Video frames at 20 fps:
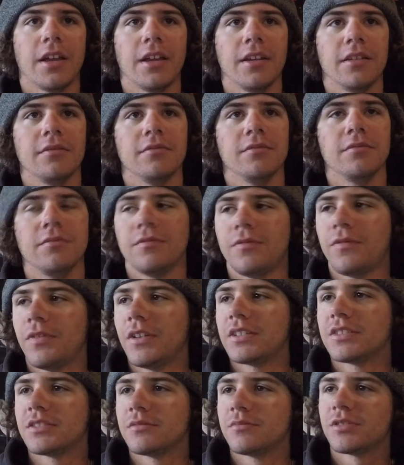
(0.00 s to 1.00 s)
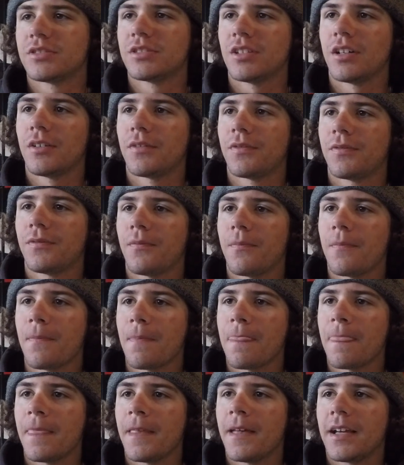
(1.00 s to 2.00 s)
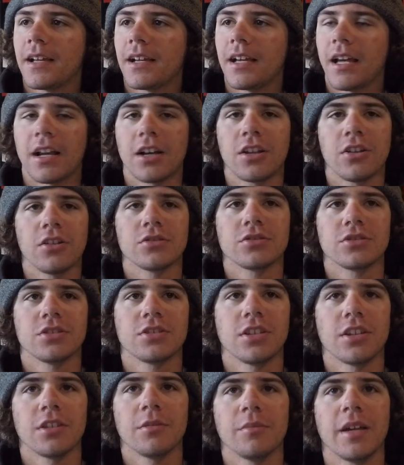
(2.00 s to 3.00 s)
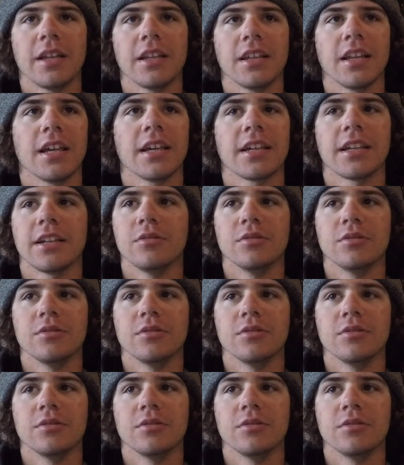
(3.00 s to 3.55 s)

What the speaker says: and fish some stuff kind of closer to the main lake.